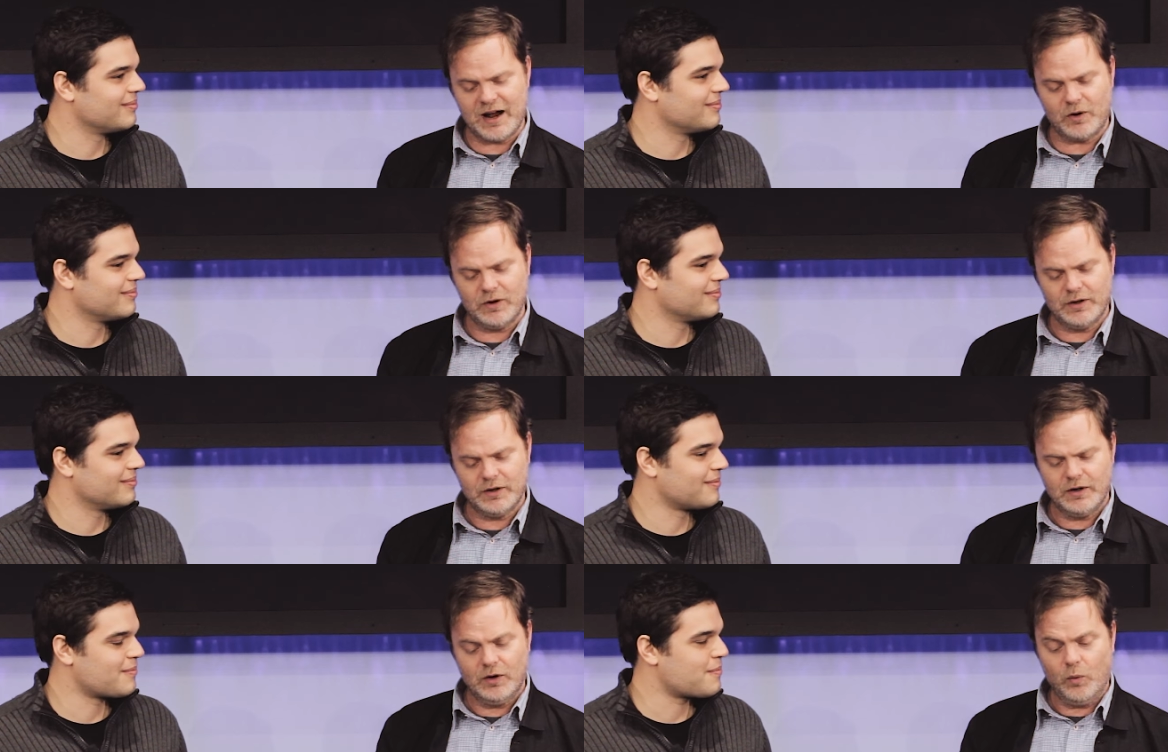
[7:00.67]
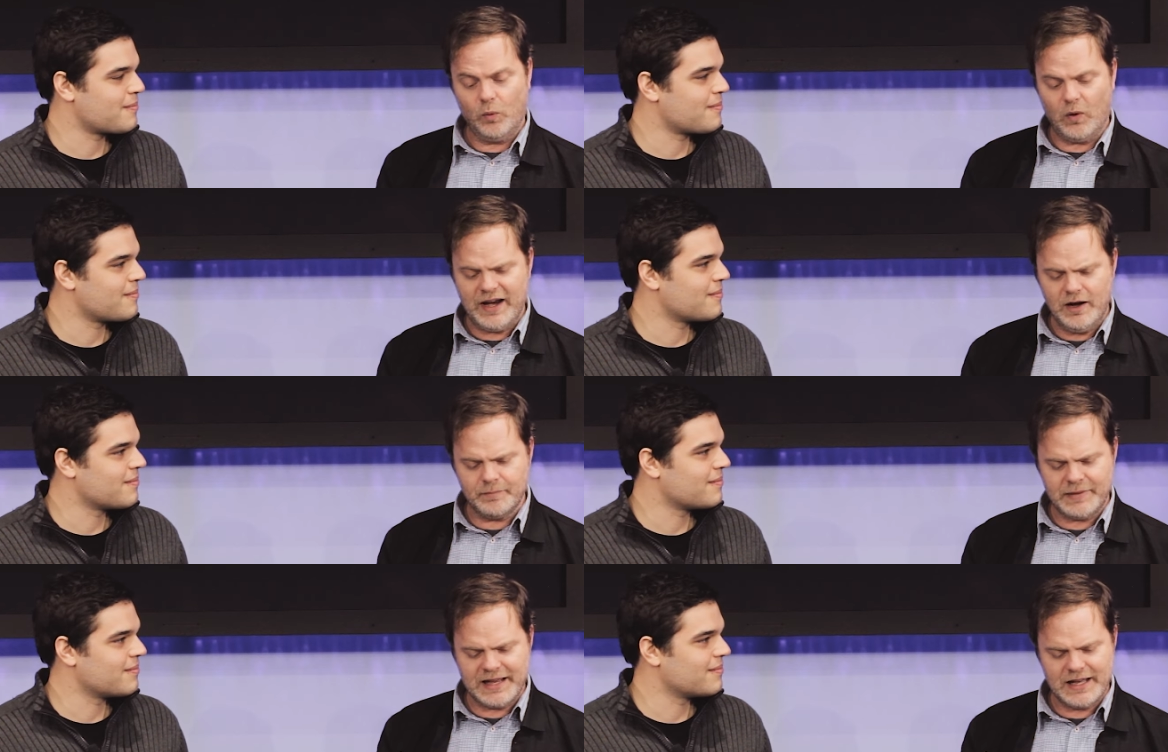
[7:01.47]
Speaker 1: now. Wait a
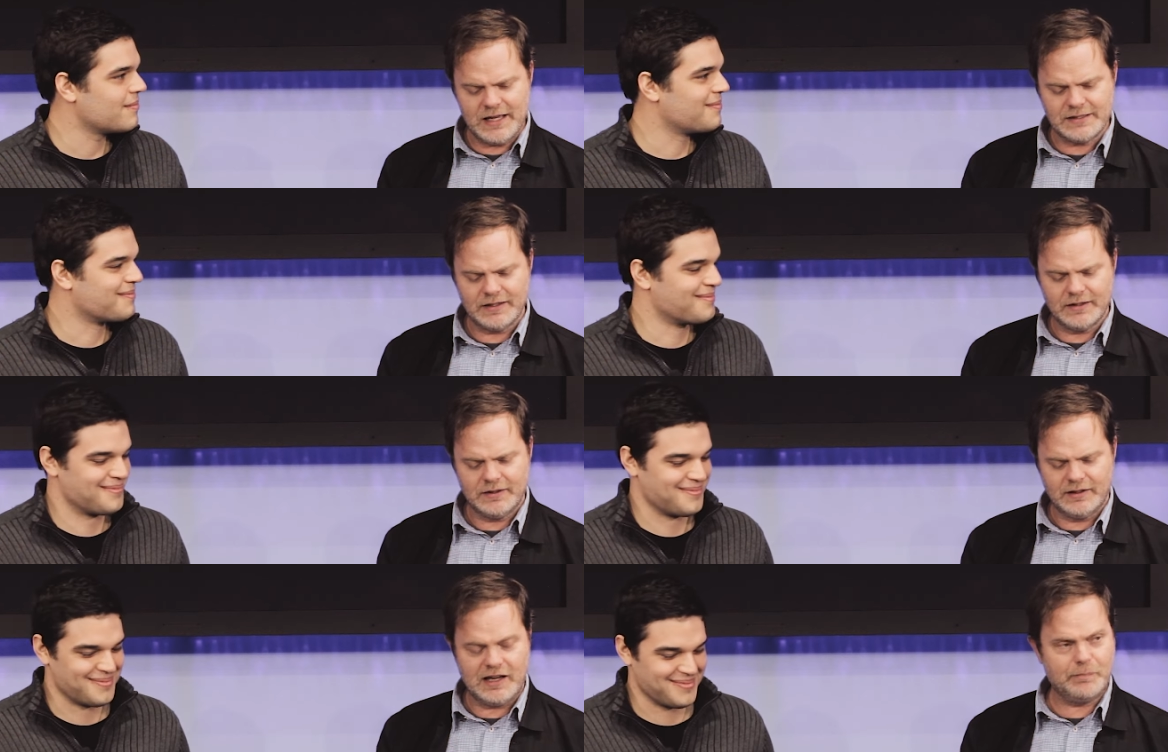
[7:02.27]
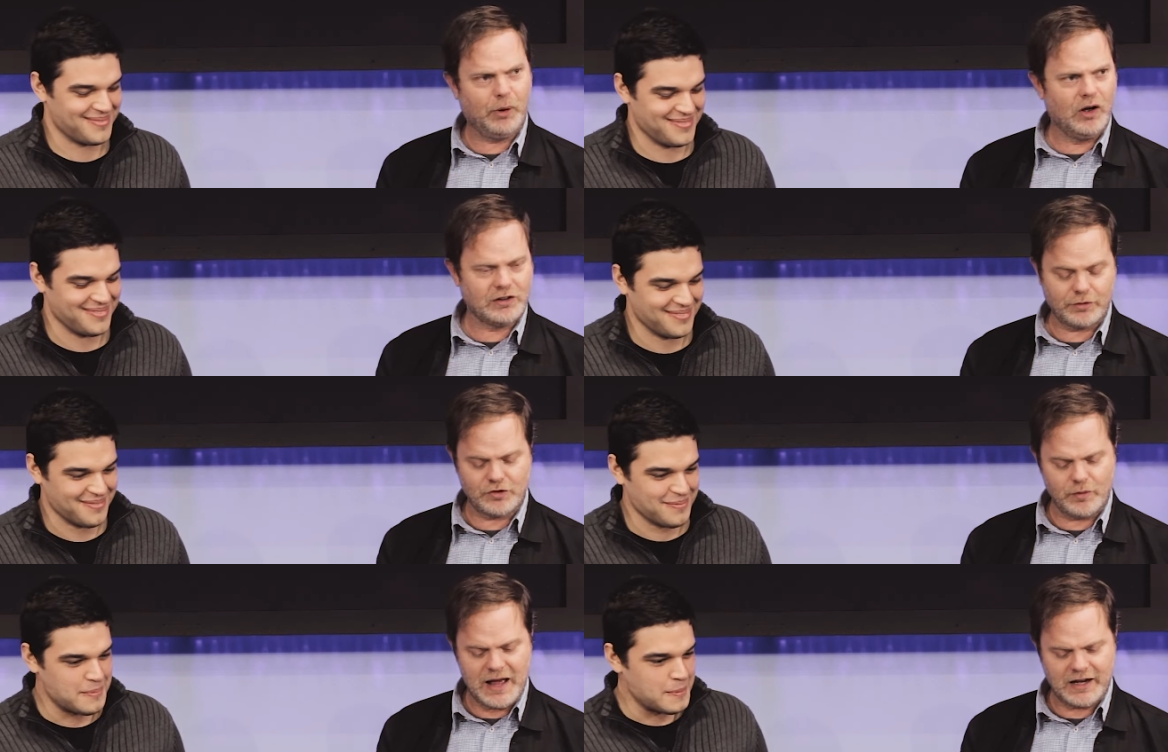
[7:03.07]
minute. He paused for
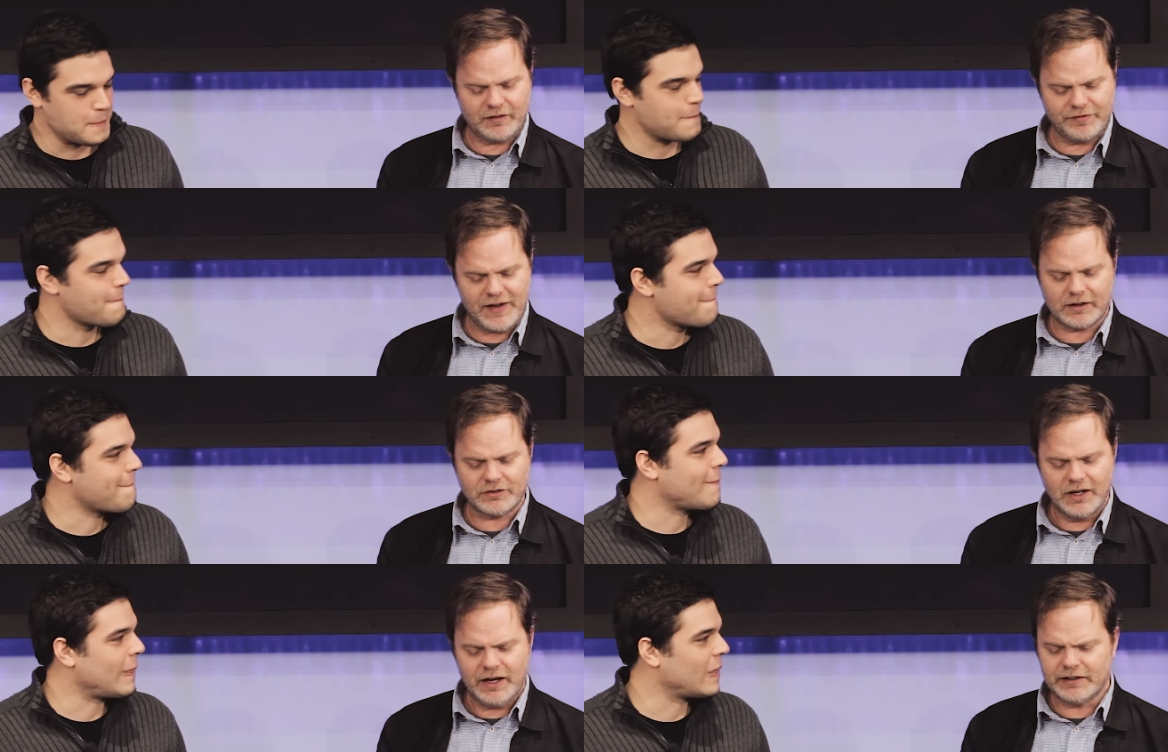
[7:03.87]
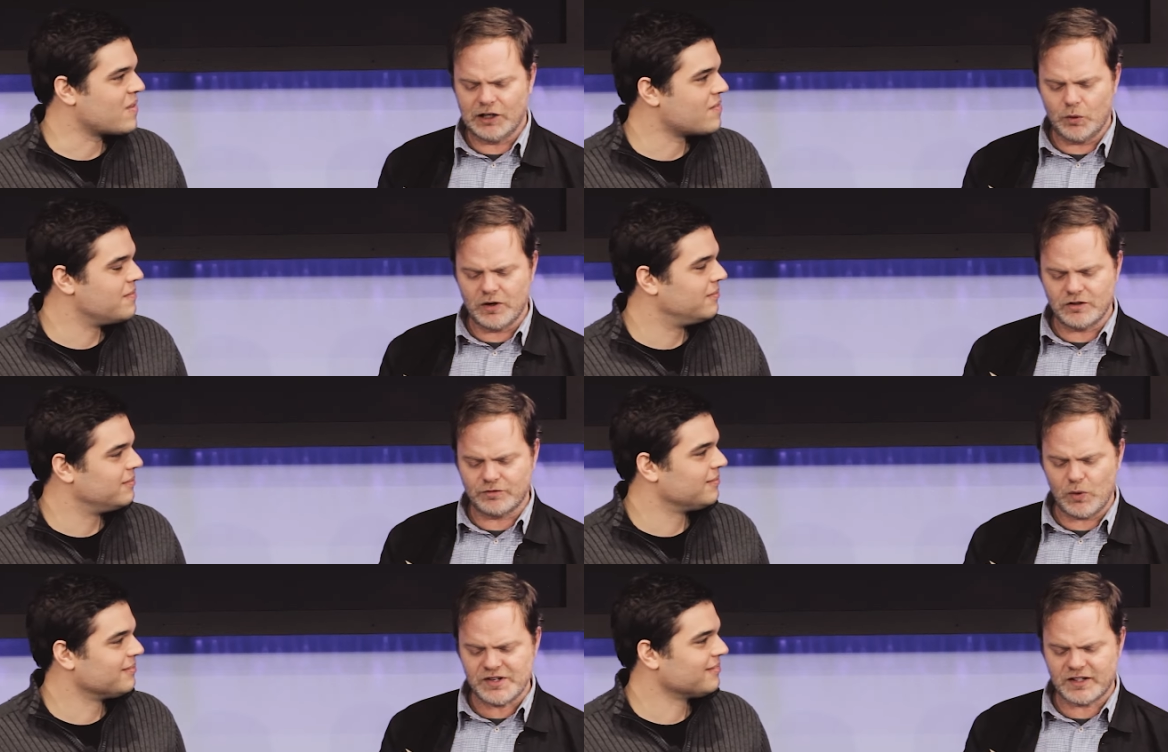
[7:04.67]
dramatic effect and lowered his
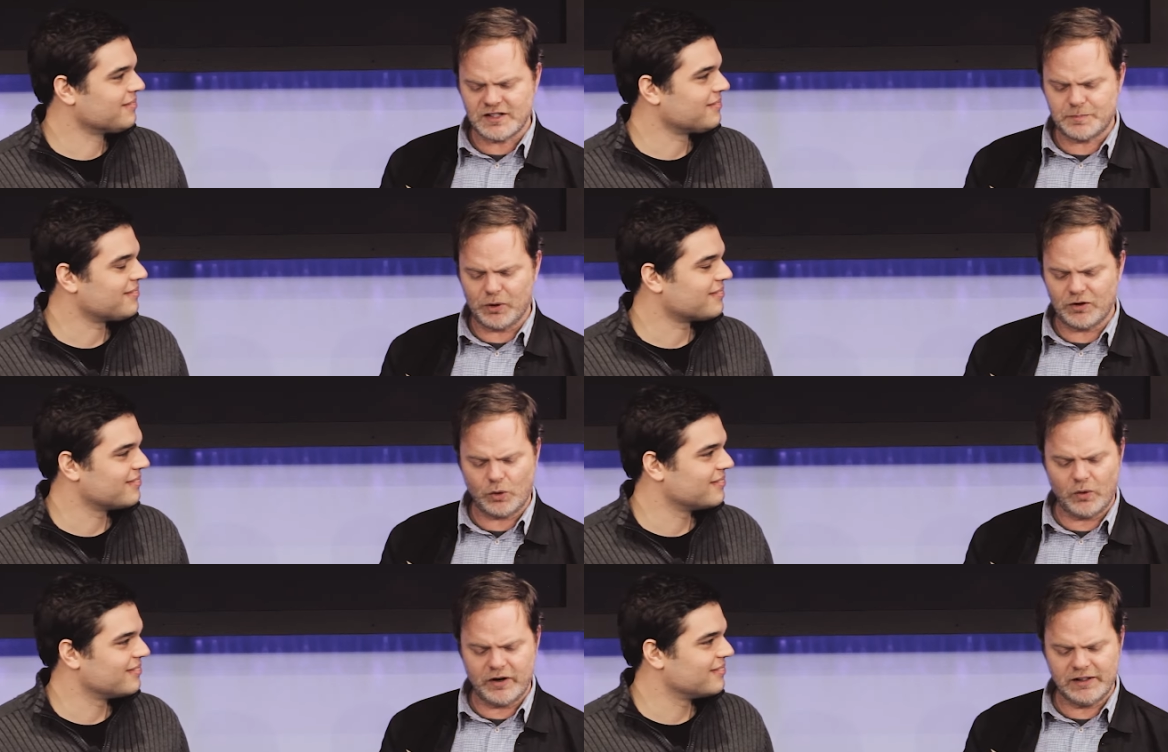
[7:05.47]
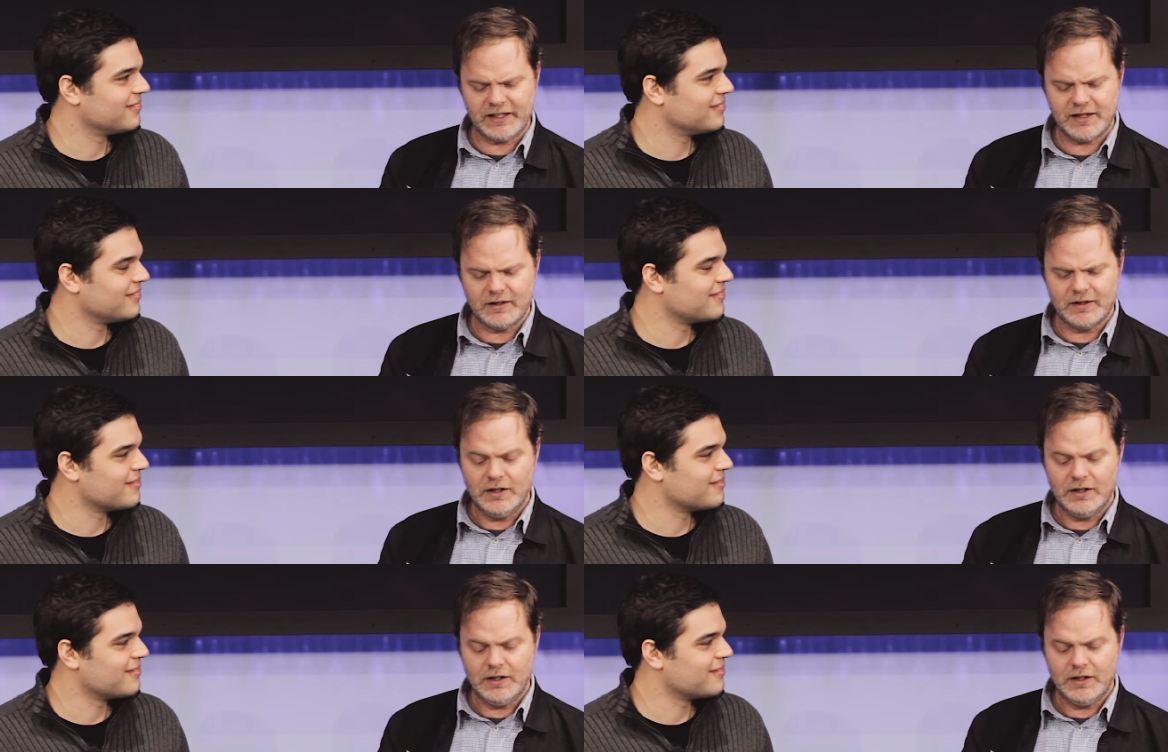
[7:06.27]
voice conspiratorially.